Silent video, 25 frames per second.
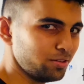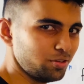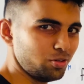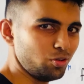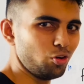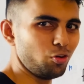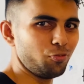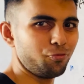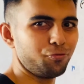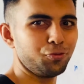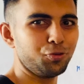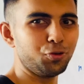
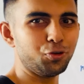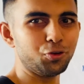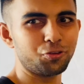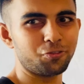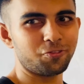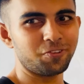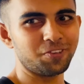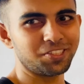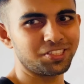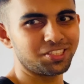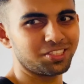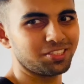of
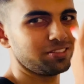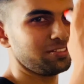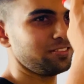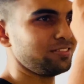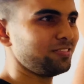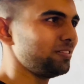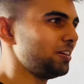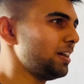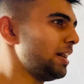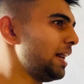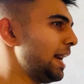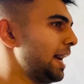nutrition,
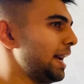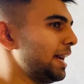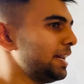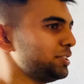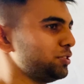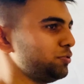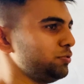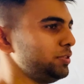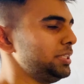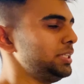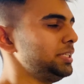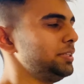
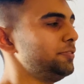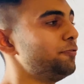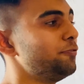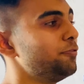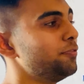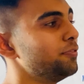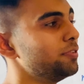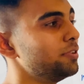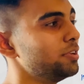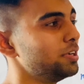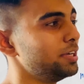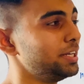as we've
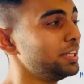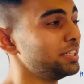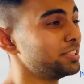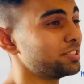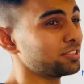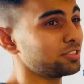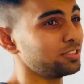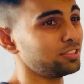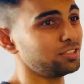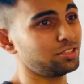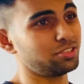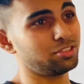
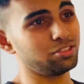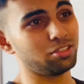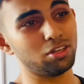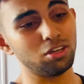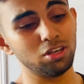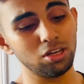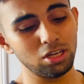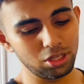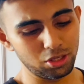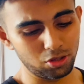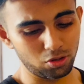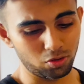discussed
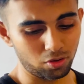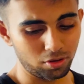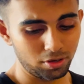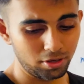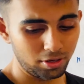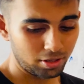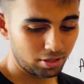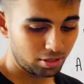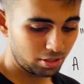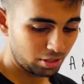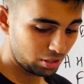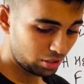early on.
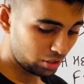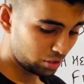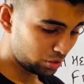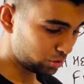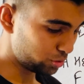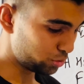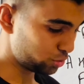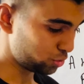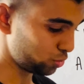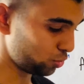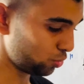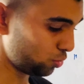
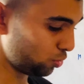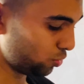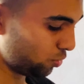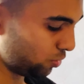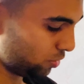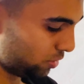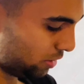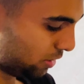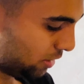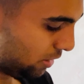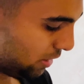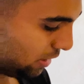So
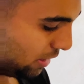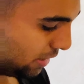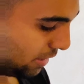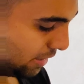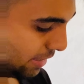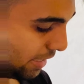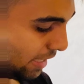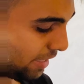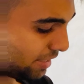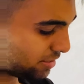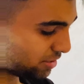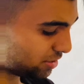
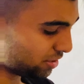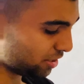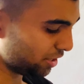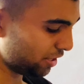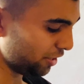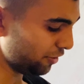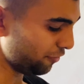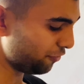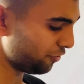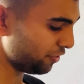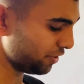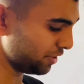that is the
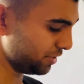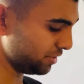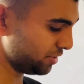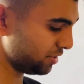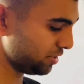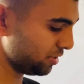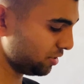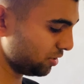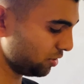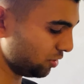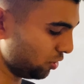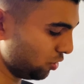
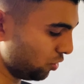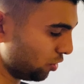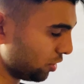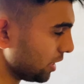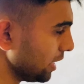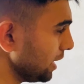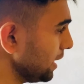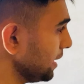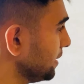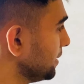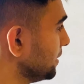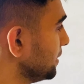difference. Okay,